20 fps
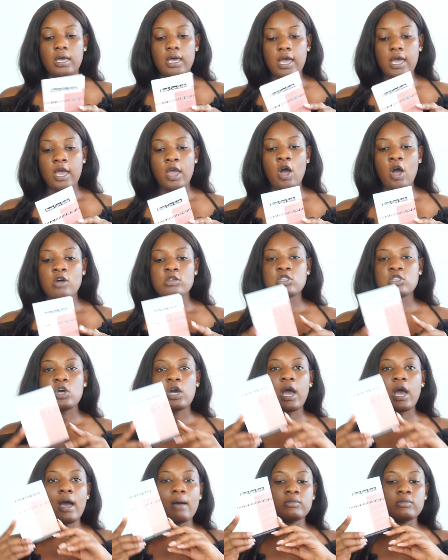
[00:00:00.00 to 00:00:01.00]
It also
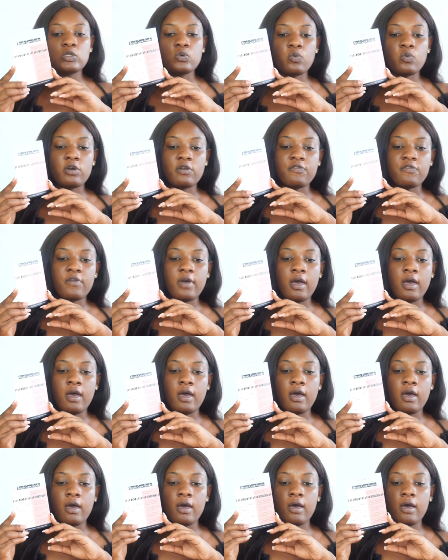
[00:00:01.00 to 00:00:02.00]
comes with
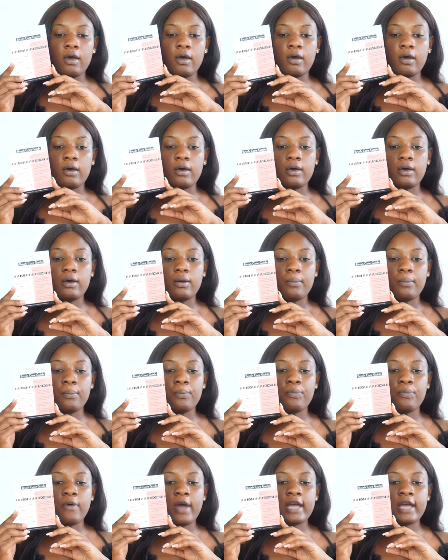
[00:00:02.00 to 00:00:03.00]
a
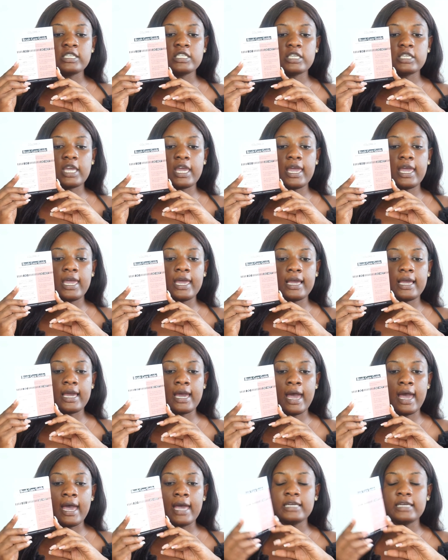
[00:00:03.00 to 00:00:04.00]
brush care
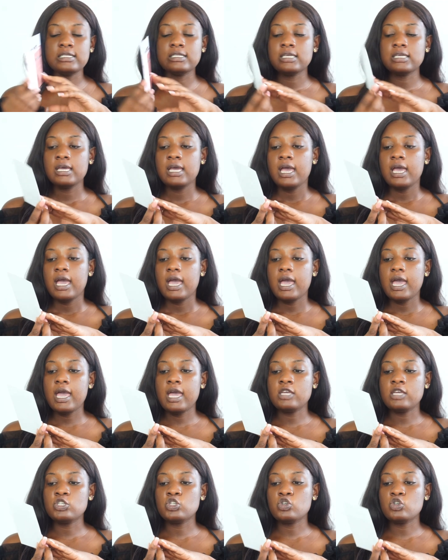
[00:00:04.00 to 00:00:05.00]
guide.
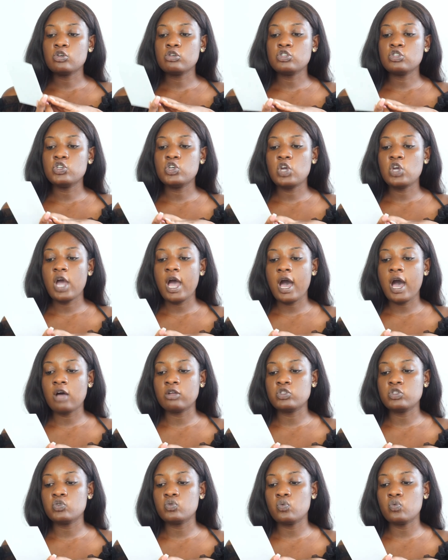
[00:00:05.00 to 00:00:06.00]
It shows you how
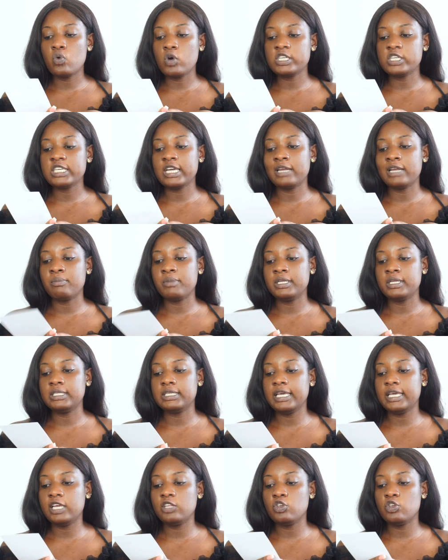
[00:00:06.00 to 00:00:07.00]
to wash and
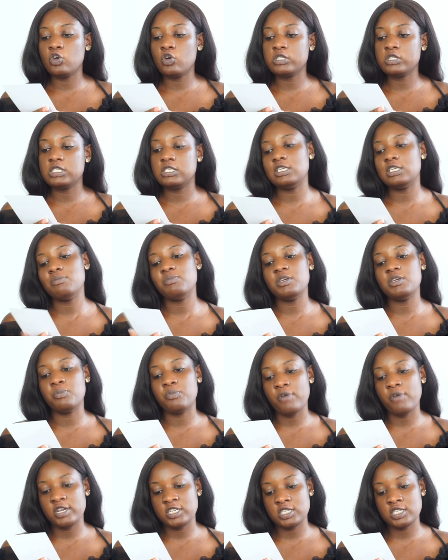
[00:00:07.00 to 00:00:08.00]
maintain your CB
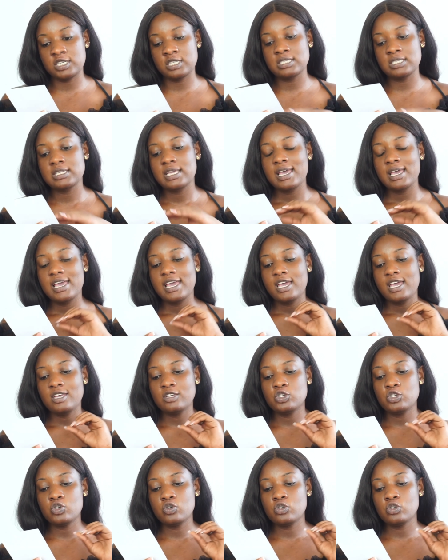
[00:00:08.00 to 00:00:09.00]
brushes. It
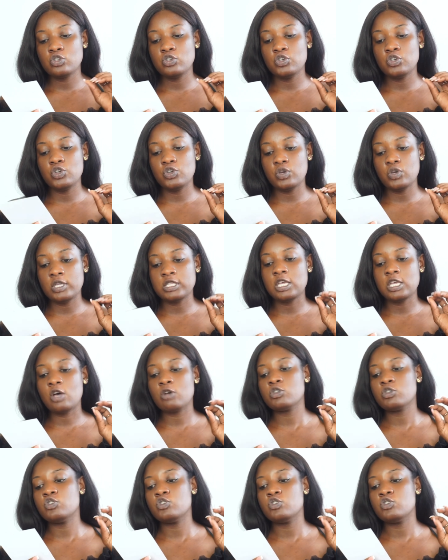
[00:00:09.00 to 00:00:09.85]
shows you, it tells